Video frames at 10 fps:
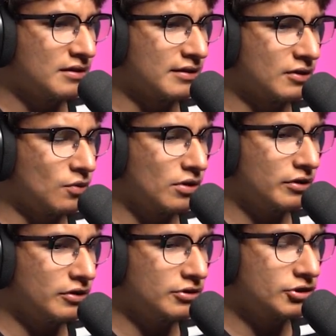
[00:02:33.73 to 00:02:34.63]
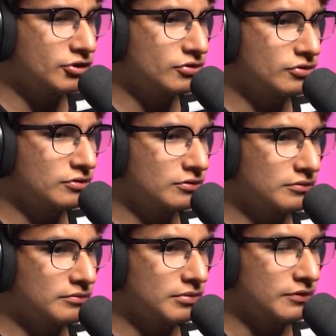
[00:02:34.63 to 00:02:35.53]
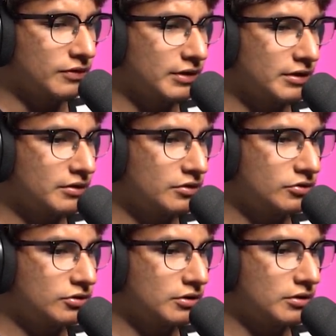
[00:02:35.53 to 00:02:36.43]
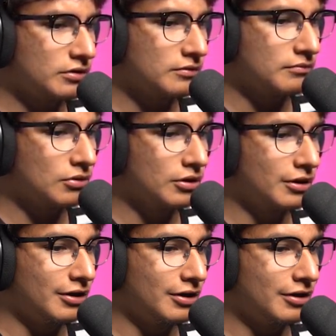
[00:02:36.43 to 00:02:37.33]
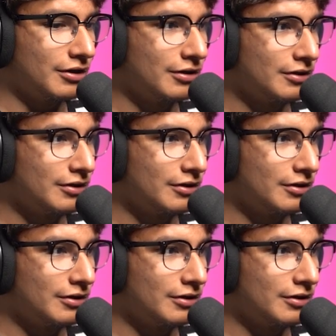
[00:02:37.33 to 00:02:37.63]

I don't want to hurt you, but if I gotta hurt, bruh.